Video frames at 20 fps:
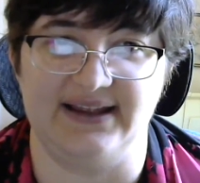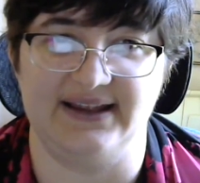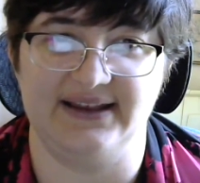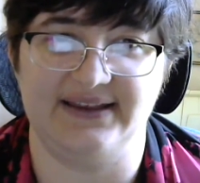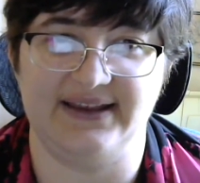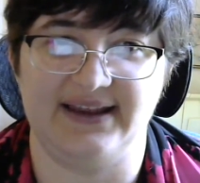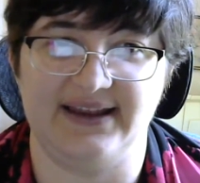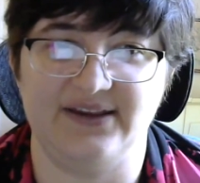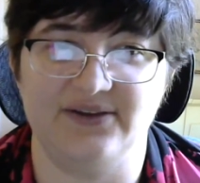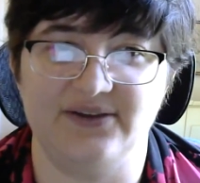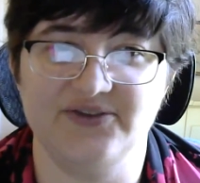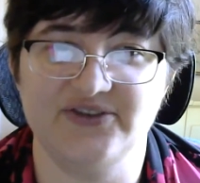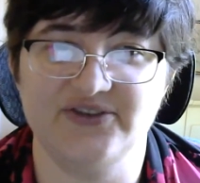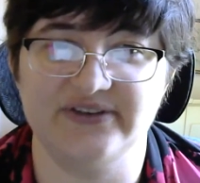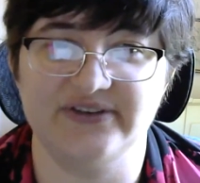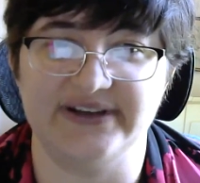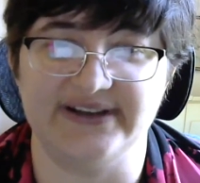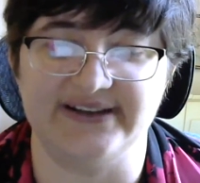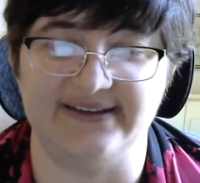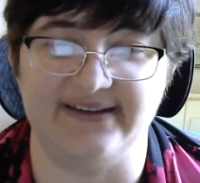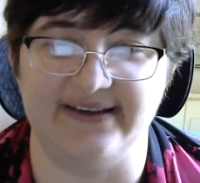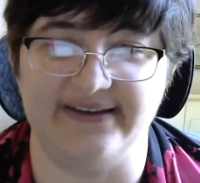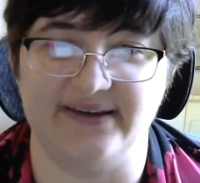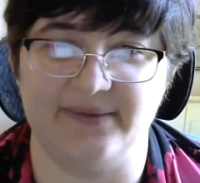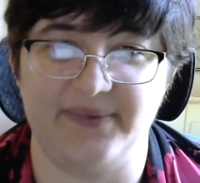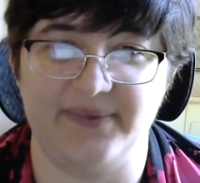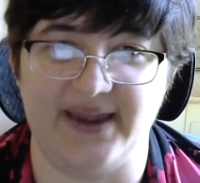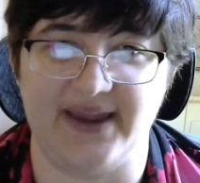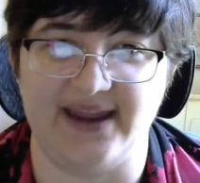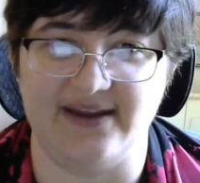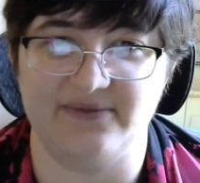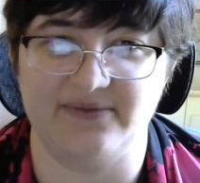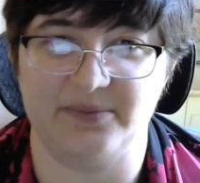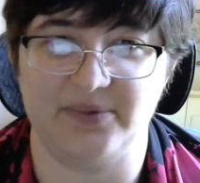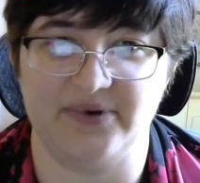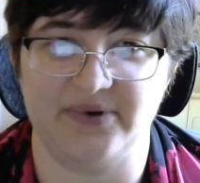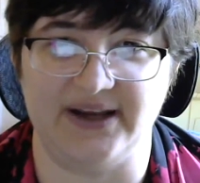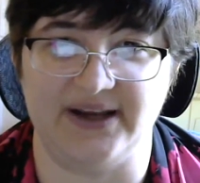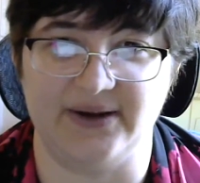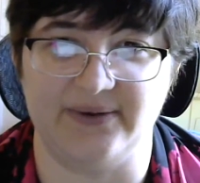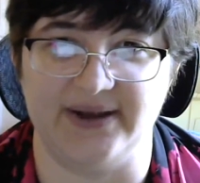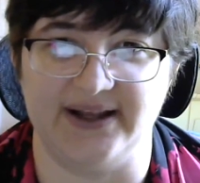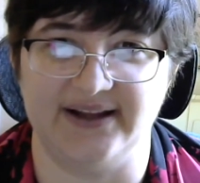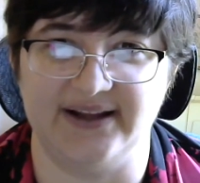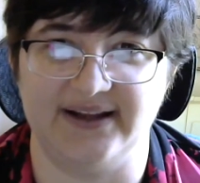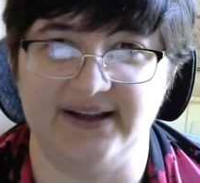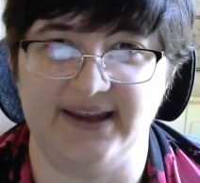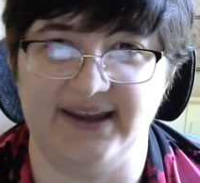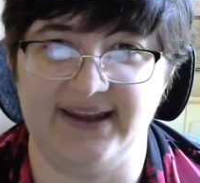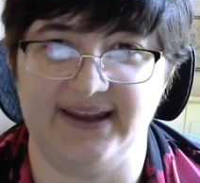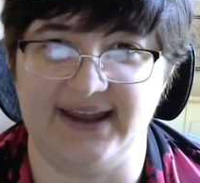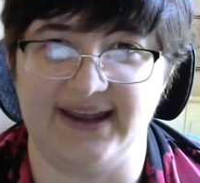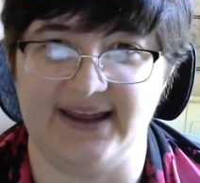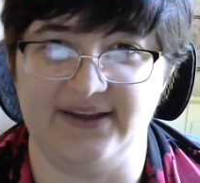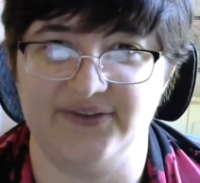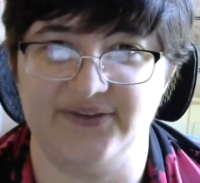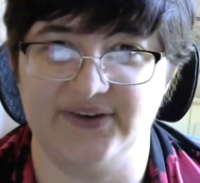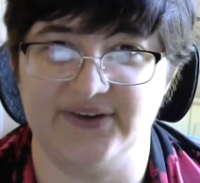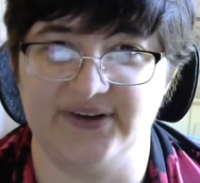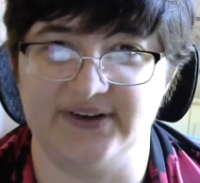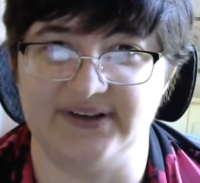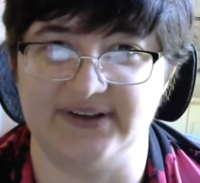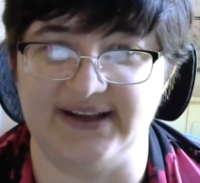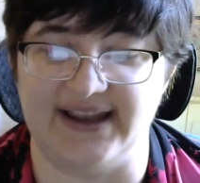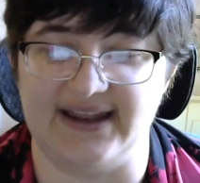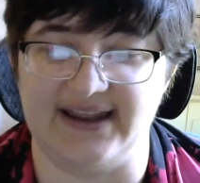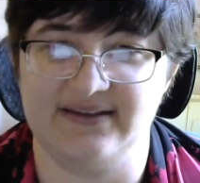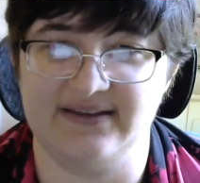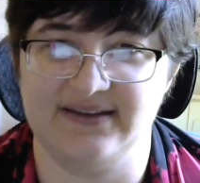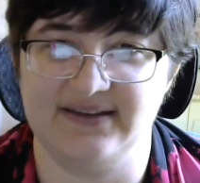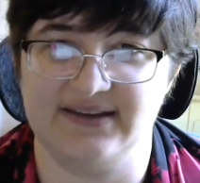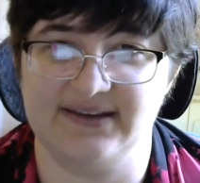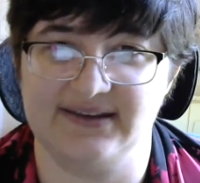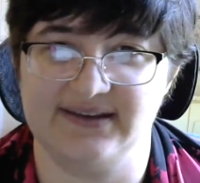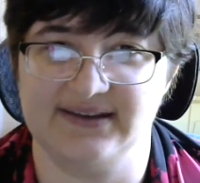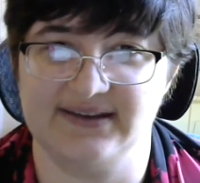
they usually dissipate pretty quickly after death,